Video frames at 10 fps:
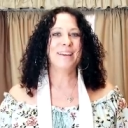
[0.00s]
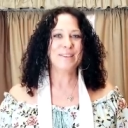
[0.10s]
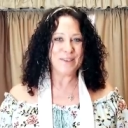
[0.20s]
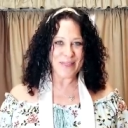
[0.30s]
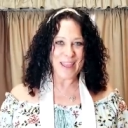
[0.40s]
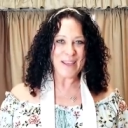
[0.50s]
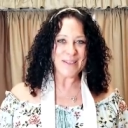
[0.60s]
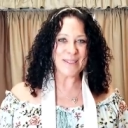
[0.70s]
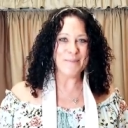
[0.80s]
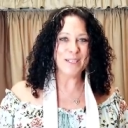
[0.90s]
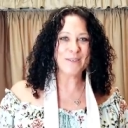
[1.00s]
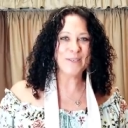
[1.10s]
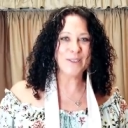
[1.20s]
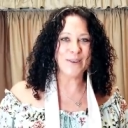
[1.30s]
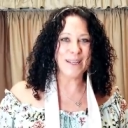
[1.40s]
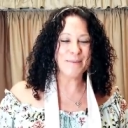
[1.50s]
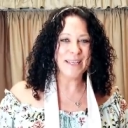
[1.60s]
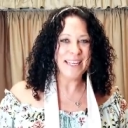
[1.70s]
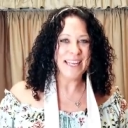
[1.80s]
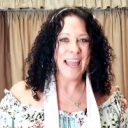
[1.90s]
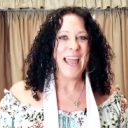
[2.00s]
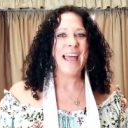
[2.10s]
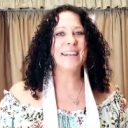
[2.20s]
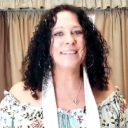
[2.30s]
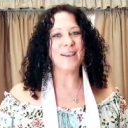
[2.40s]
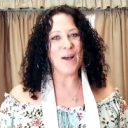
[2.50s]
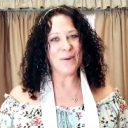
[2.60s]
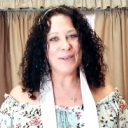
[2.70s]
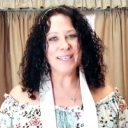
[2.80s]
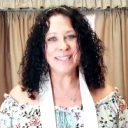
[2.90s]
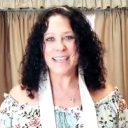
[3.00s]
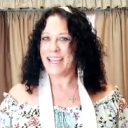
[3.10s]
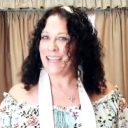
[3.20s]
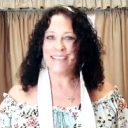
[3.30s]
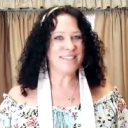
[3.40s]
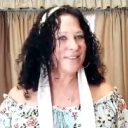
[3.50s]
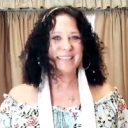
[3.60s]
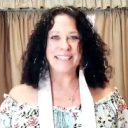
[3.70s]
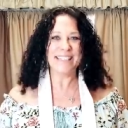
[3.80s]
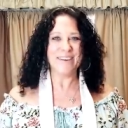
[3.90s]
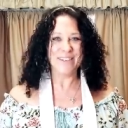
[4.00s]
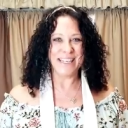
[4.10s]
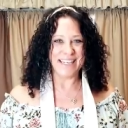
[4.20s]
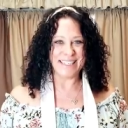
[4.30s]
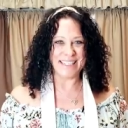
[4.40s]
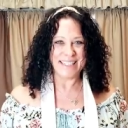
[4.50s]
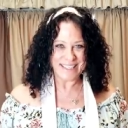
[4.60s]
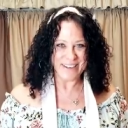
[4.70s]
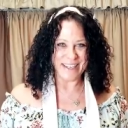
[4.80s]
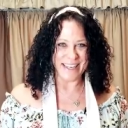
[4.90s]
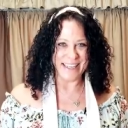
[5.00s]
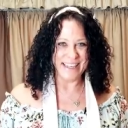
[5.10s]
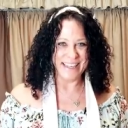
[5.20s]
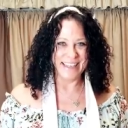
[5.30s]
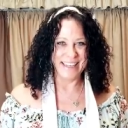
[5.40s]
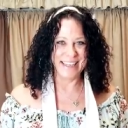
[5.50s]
So thank you so much for joining me. And as always, history has never tasted so good.